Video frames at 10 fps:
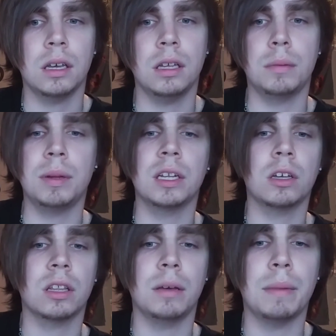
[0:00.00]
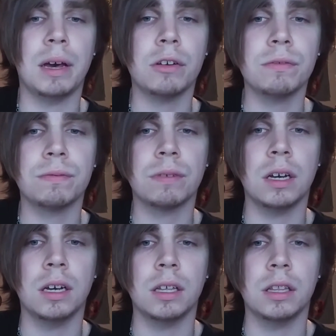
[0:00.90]
depending on the amount
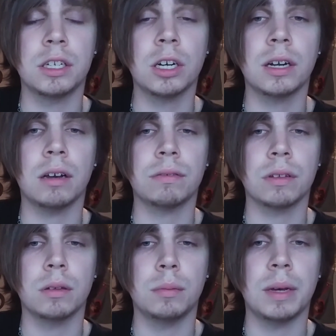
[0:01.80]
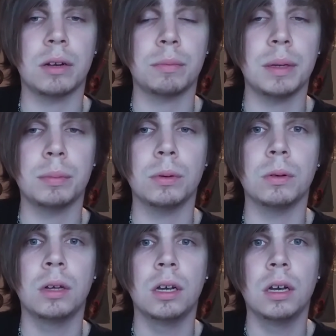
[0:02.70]
of the turnout for the amount of
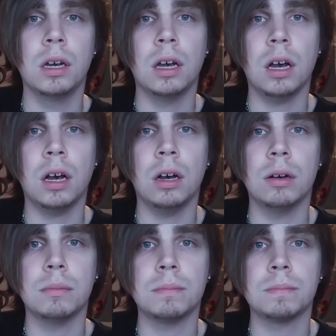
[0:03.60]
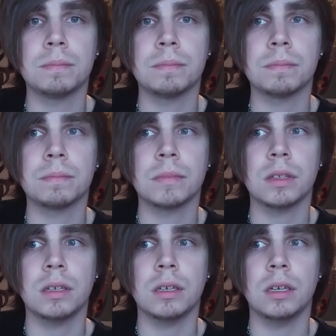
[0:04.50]
people,
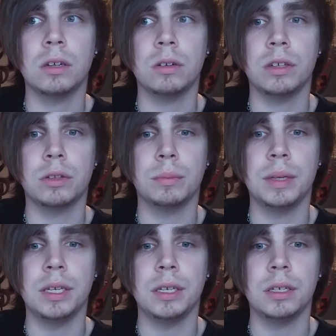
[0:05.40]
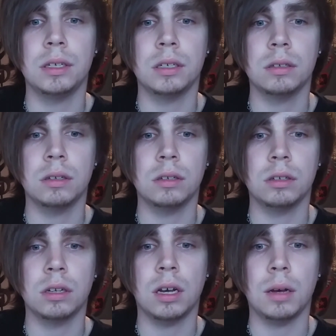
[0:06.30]
it'll either be
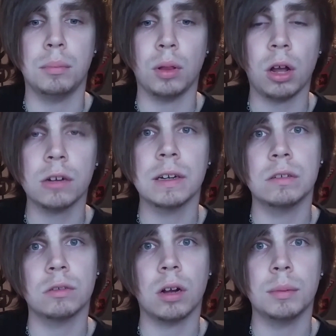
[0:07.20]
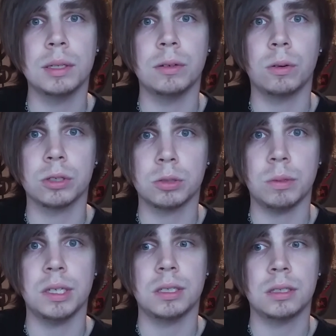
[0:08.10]
block round robin or
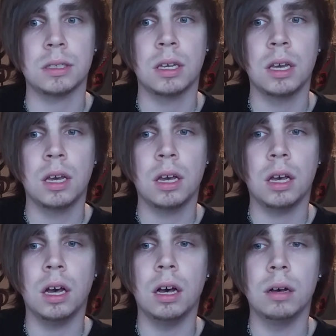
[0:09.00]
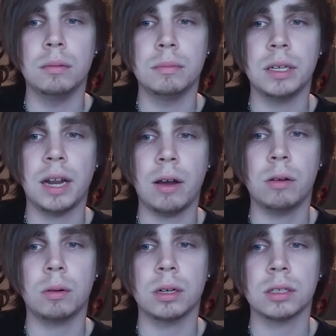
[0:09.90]
Swiss. And how
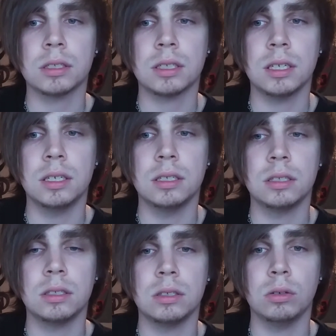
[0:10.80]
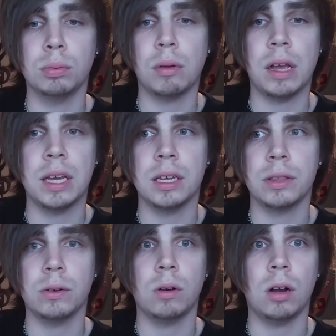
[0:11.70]
it works is you'll play
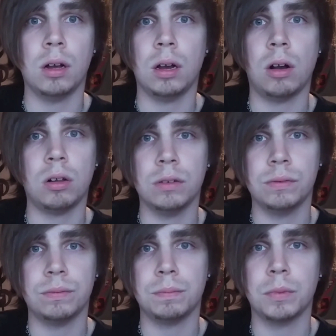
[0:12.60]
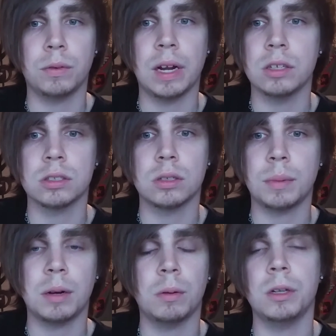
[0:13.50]
through all of the rounds no
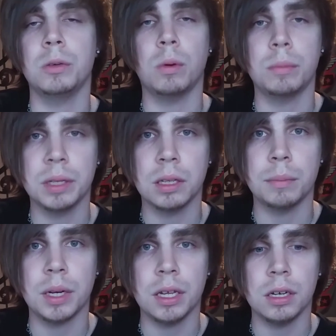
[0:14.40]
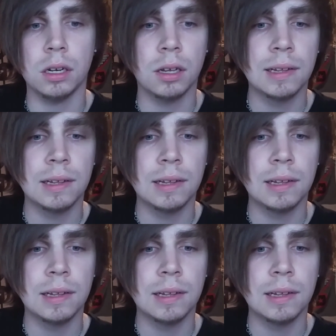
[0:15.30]
matter what. You won't be eliminated.